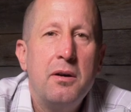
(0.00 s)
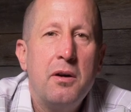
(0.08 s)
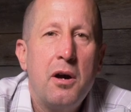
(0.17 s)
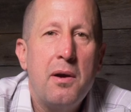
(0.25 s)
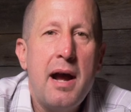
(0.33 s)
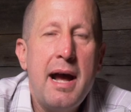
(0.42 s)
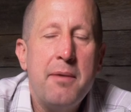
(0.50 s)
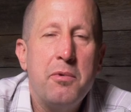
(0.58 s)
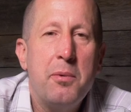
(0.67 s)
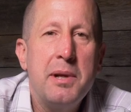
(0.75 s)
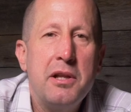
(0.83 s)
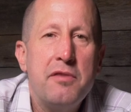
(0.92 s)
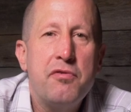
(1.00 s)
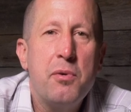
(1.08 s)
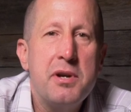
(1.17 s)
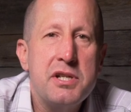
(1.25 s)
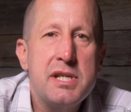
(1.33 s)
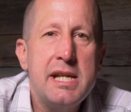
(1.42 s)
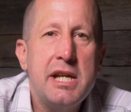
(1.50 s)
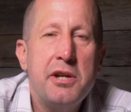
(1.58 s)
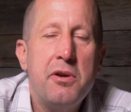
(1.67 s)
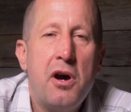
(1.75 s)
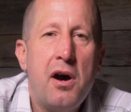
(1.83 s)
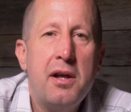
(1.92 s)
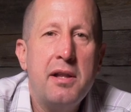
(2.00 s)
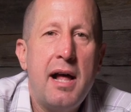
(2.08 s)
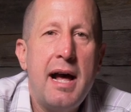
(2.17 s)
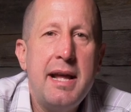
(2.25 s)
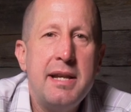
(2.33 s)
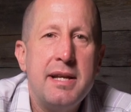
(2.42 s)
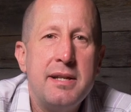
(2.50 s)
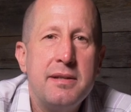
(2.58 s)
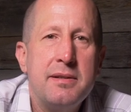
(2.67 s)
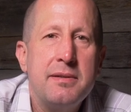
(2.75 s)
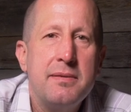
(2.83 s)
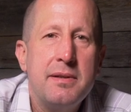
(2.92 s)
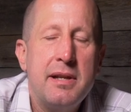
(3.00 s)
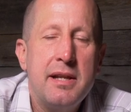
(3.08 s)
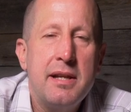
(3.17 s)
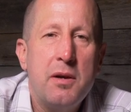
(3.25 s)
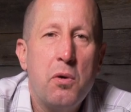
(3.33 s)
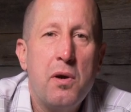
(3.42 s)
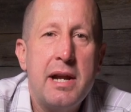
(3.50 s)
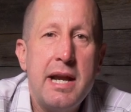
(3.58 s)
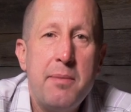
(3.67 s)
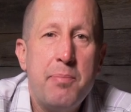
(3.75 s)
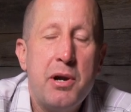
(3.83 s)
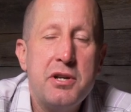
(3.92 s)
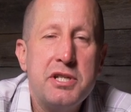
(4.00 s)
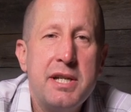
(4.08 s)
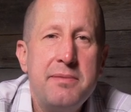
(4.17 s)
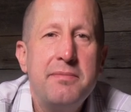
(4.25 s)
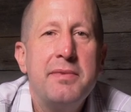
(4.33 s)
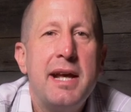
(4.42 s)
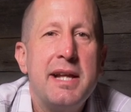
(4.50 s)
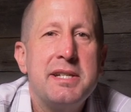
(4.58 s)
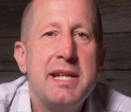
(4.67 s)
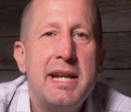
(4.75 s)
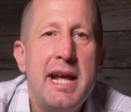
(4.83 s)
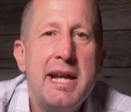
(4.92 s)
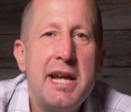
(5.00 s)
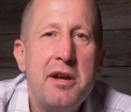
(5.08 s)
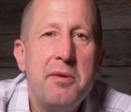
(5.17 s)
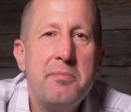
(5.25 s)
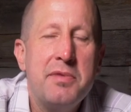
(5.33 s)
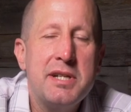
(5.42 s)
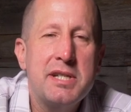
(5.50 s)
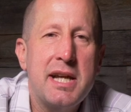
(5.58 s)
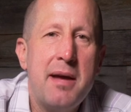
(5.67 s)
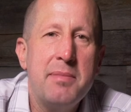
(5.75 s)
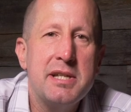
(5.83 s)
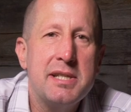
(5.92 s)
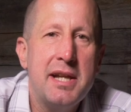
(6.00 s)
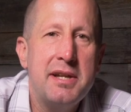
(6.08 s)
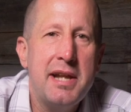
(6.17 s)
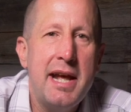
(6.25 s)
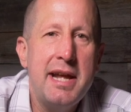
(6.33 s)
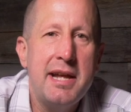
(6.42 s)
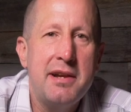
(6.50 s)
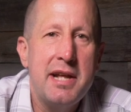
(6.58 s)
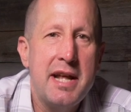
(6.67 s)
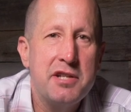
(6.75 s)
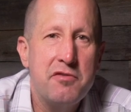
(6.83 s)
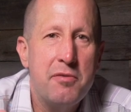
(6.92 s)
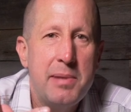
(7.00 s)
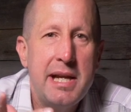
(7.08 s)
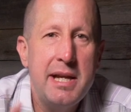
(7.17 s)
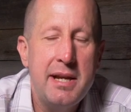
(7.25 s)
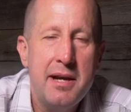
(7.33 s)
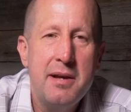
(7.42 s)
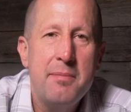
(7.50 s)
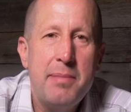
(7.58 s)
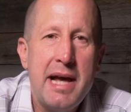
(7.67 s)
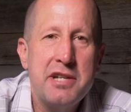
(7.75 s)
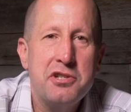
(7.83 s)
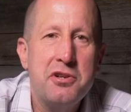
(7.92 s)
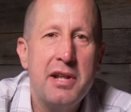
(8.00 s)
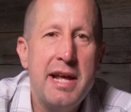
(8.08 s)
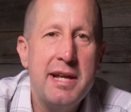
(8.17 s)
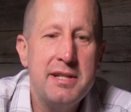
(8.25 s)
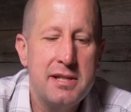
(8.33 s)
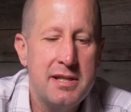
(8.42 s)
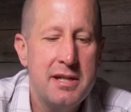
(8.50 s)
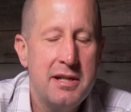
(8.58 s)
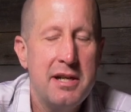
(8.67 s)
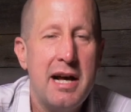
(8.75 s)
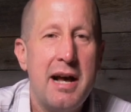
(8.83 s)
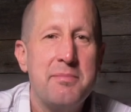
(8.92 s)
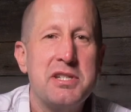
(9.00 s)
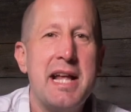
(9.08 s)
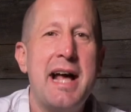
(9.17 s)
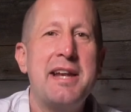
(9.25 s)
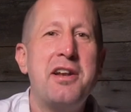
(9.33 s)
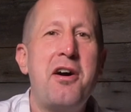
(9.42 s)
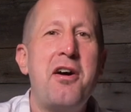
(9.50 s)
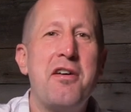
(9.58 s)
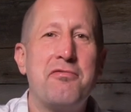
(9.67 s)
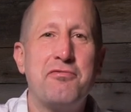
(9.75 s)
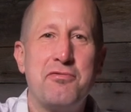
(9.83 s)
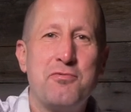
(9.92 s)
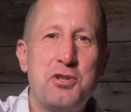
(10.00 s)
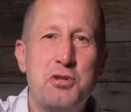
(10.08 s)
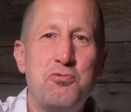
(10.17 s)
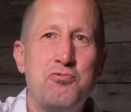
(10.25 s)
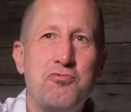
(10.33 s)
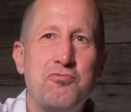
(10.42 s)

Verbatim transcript: All right, well, we look forward to seeing you online at, or in person at ten a m this coming Sunday. And as for me, Pastor Lance, I'm signing off.